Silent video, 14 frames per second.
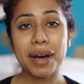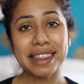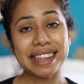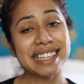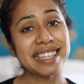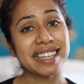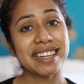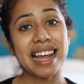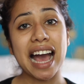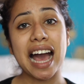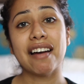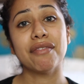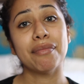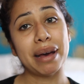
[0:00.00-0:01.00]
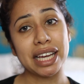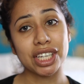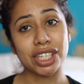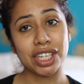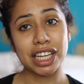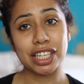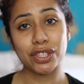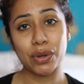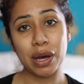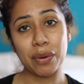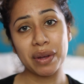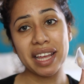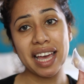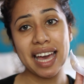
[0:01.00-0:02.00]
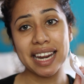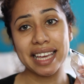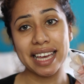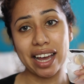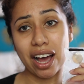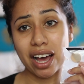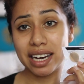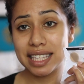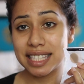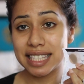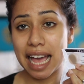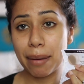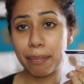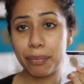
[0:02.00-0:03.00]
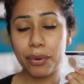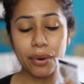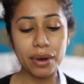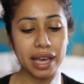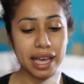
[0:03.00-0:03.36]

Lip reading: but they didn't have my shade, so I went ahead and got a sample,